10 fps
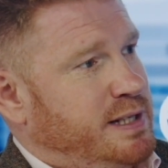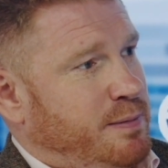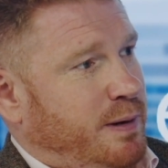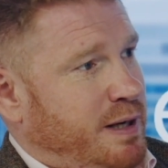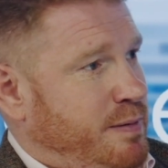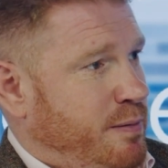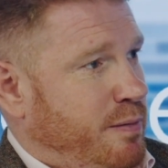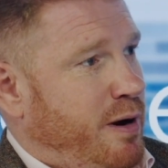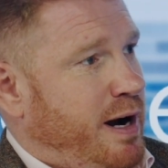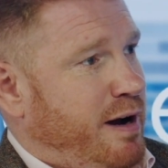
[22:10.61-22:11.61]
Typically people
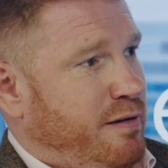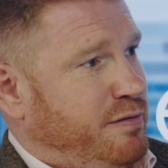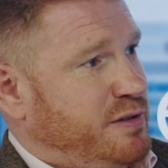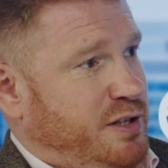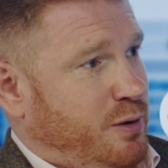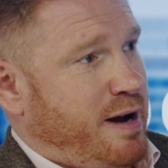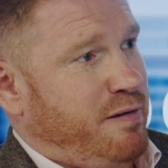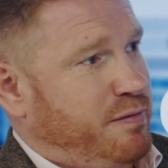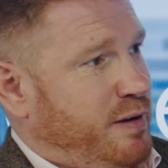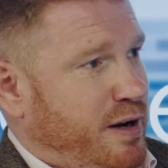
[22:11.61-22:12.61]
might still
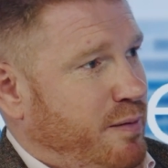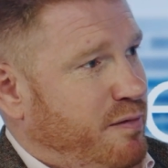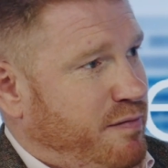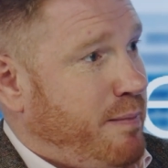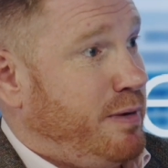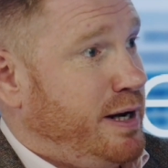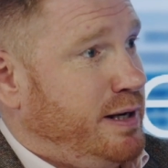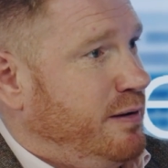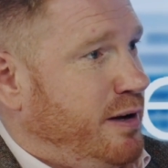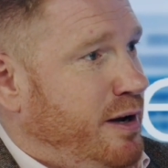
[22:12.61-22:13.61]
have family,